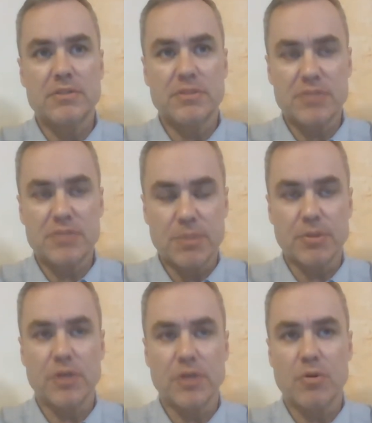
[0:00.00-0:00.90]
there's
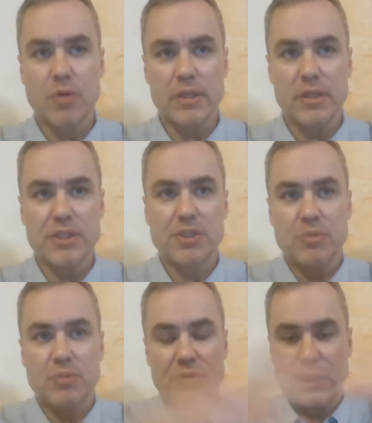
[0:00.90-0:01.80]
typically a
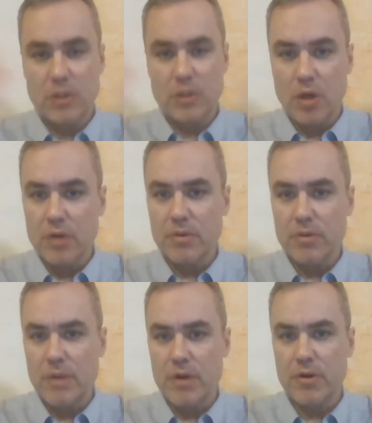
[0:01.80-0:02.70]
correlation with a
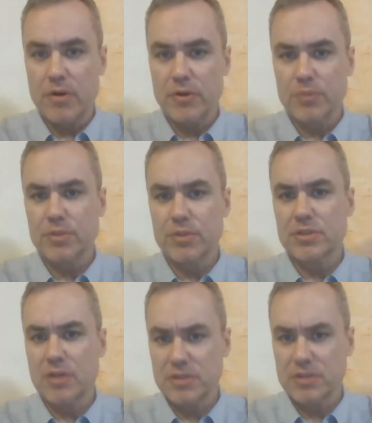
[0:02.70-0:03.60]
longer myocardial
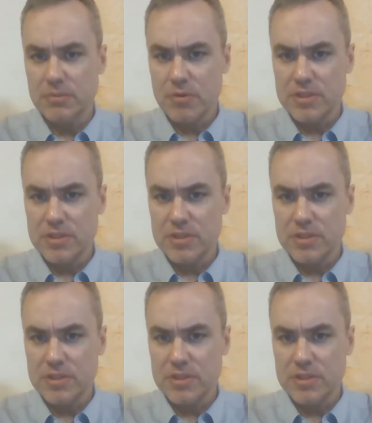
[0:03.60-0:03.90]
bridge causing